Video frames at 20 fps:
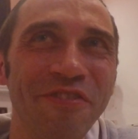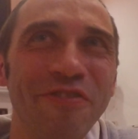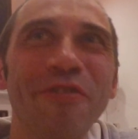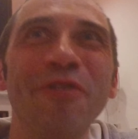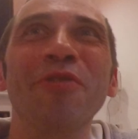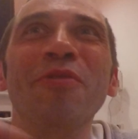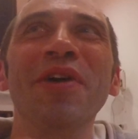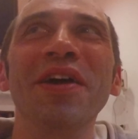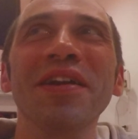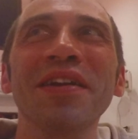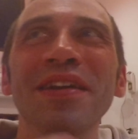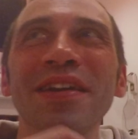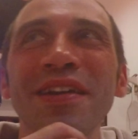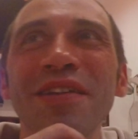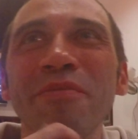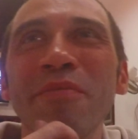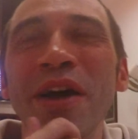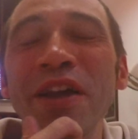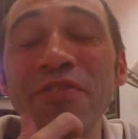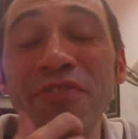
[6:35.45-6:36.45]
for
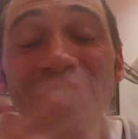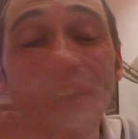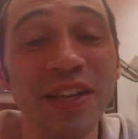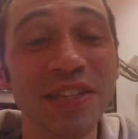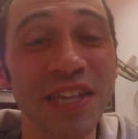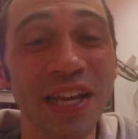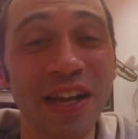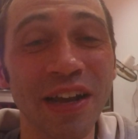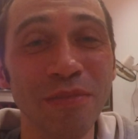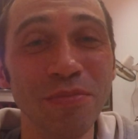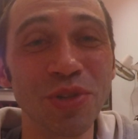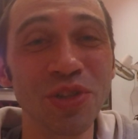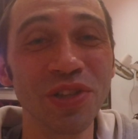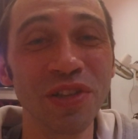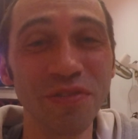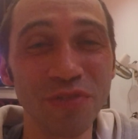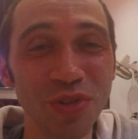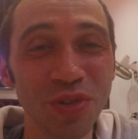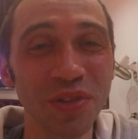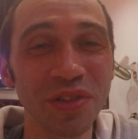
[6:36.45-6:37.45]
when my fiance comes to
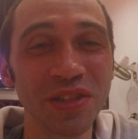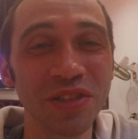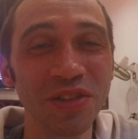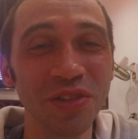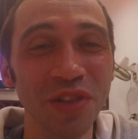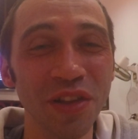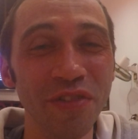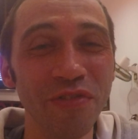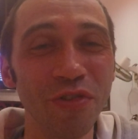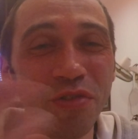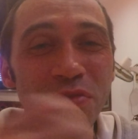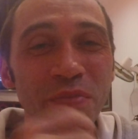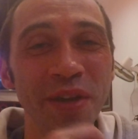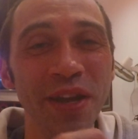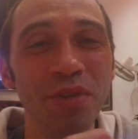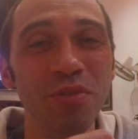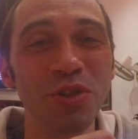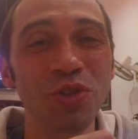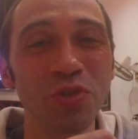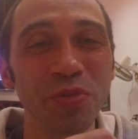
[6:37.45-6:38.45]
live with
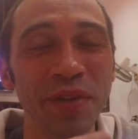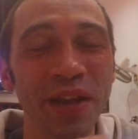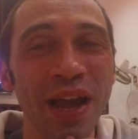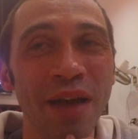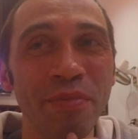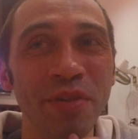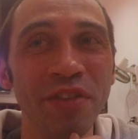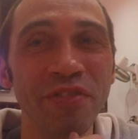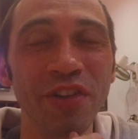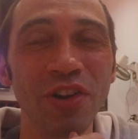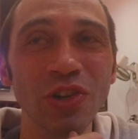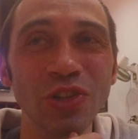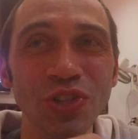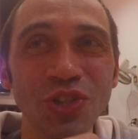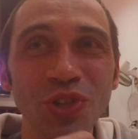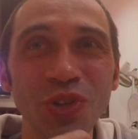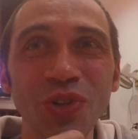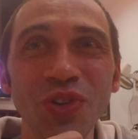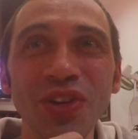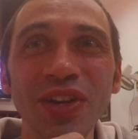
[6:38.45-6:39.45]
me, which will be happening very
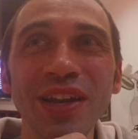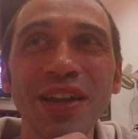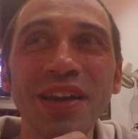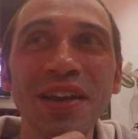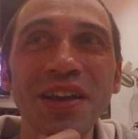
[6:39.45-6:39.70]
soon,